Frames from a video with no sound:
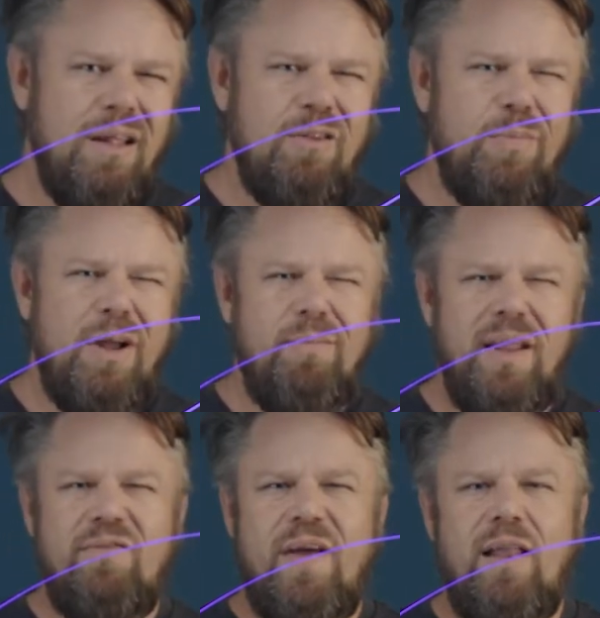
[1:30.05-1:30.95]
it's become
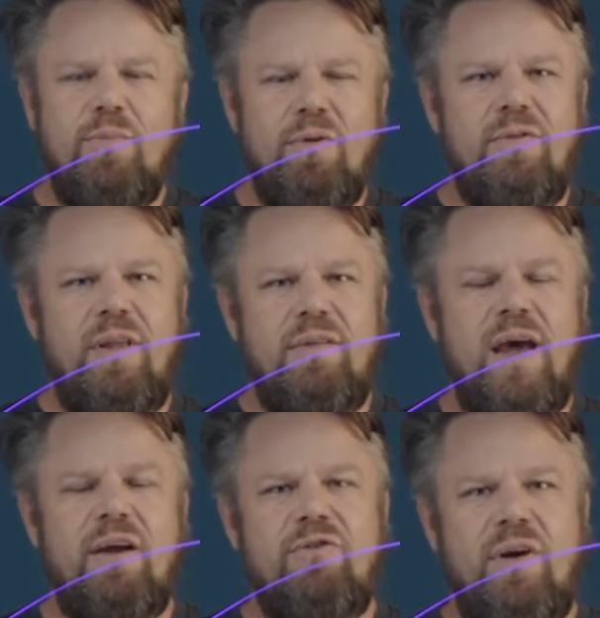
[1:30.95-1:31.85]
less valuable for the
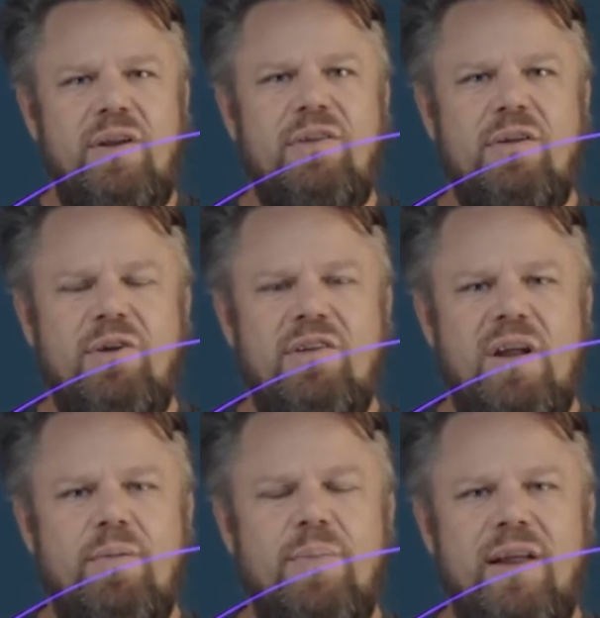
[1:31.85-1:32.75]
attacker trying to steal
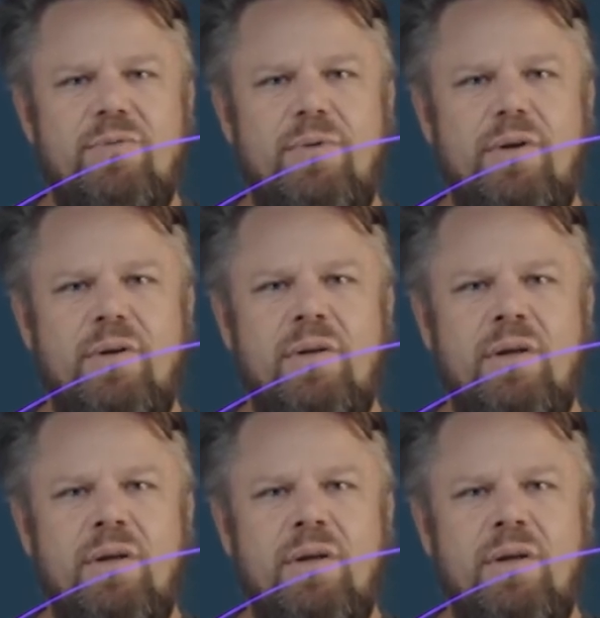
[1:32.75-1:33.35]
username and password.